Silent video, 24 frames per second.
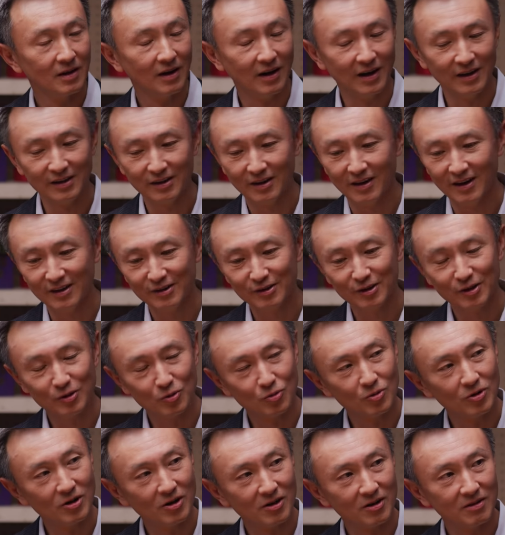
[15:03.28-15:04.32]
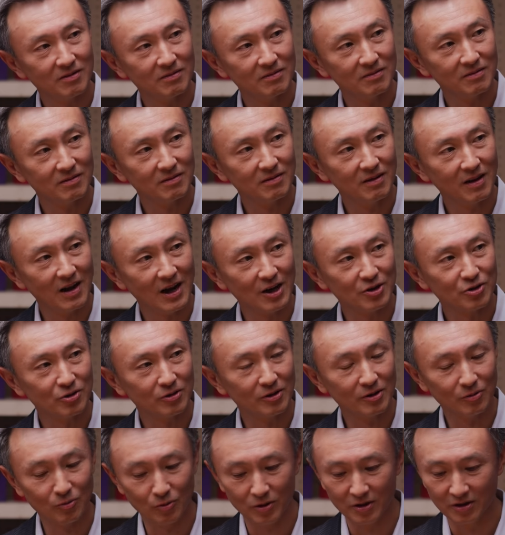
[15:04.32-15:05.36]
I, I, think we're
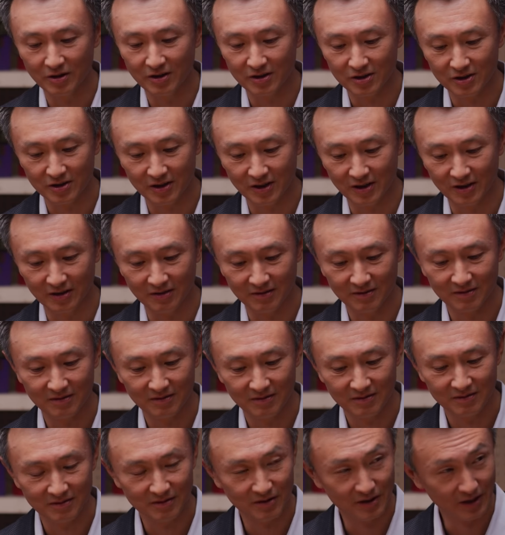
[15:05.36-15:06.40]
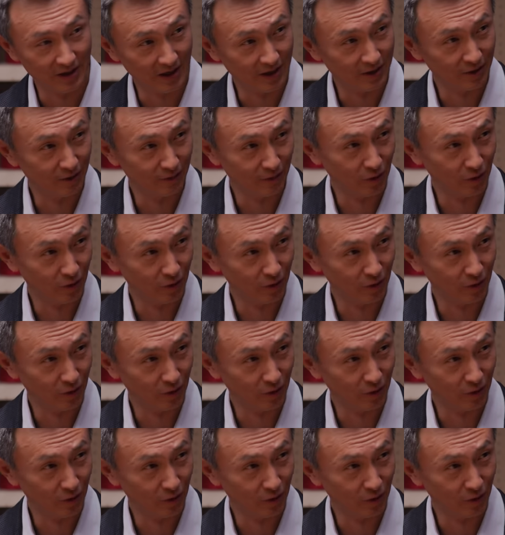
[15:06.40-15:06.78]
actually witnessing the end